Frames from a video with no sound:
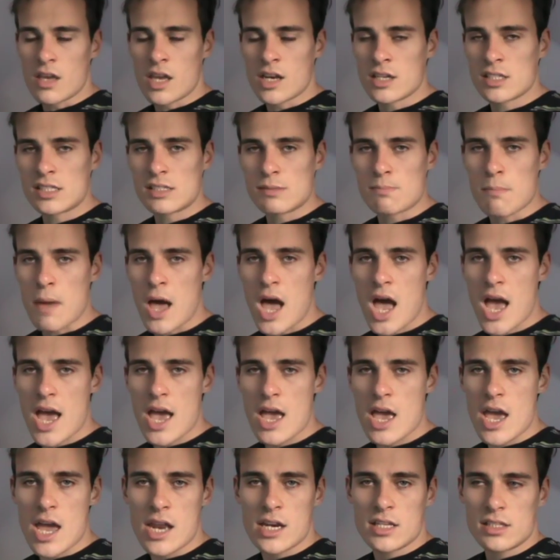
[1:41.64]

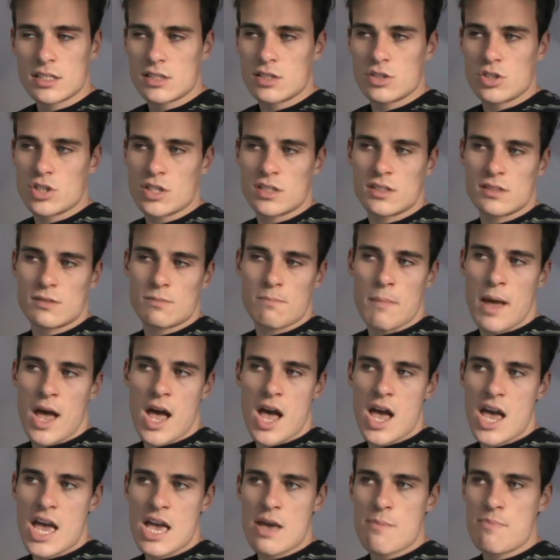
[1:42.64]
it's just
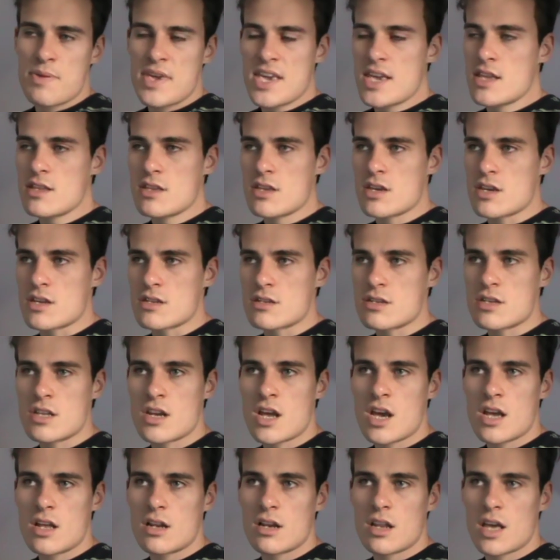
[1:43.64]
my opinion, you
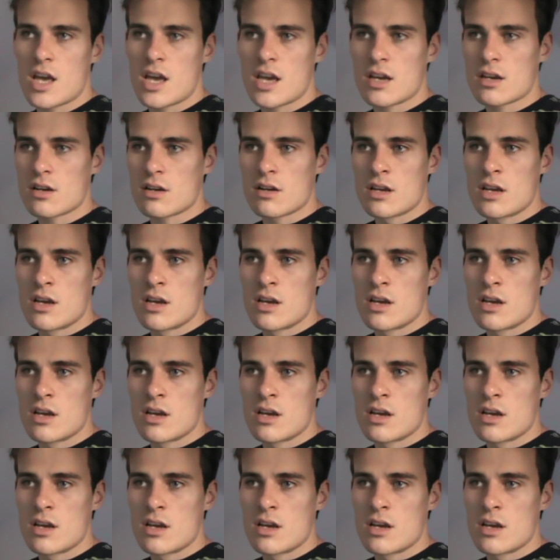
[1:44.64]
know, like,